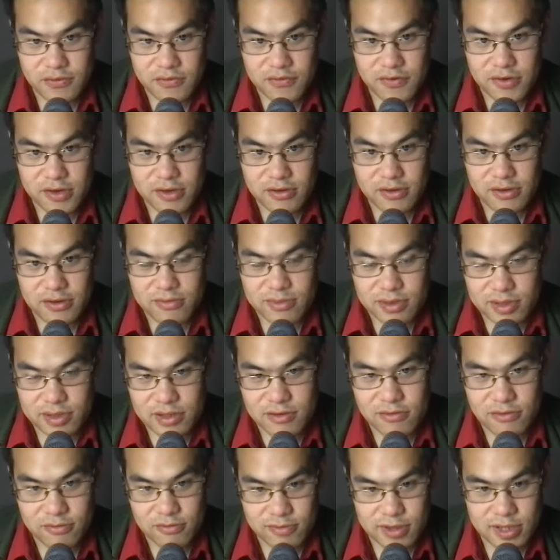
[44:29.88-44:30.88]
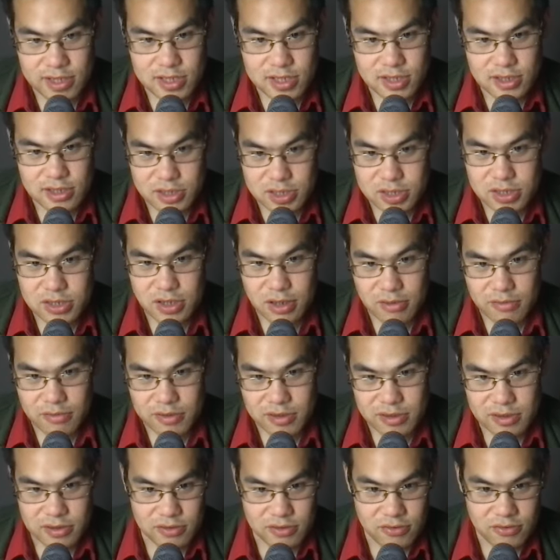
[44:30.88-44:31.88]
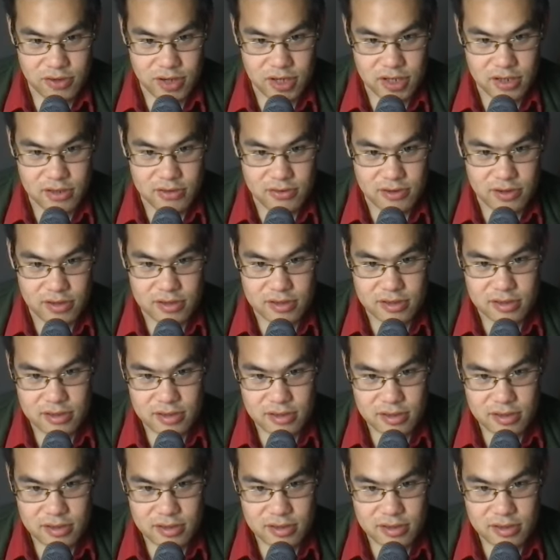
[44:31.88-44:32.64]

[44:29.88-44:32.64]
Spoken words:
figure, I mean, he would basically stop at Ukraine, right?